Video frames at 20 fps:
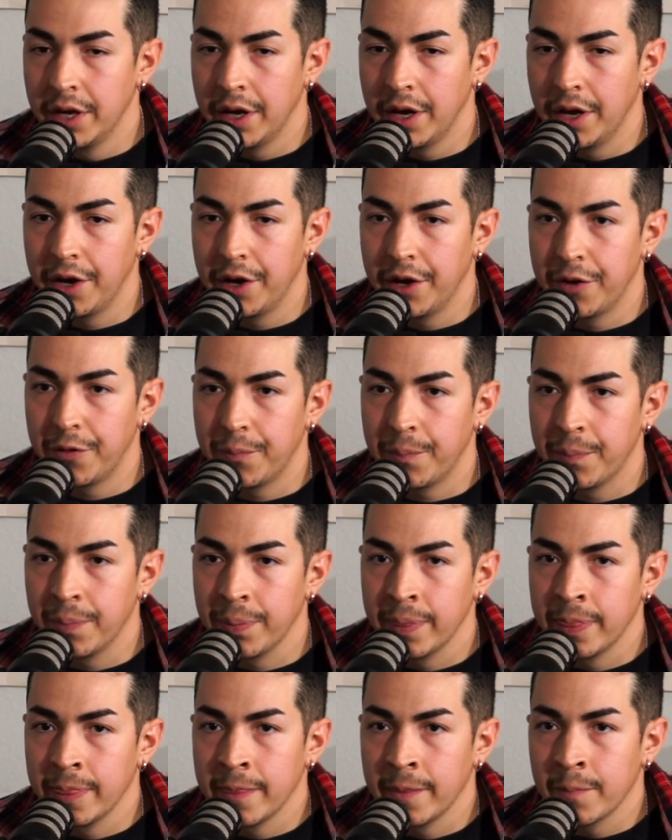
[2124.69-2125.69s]
Um,
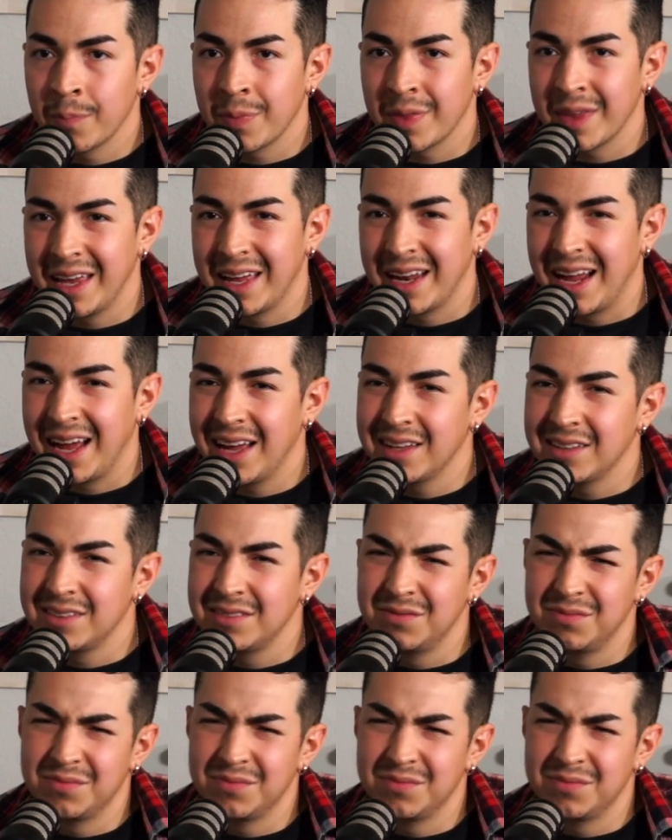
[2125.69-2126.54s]
and I,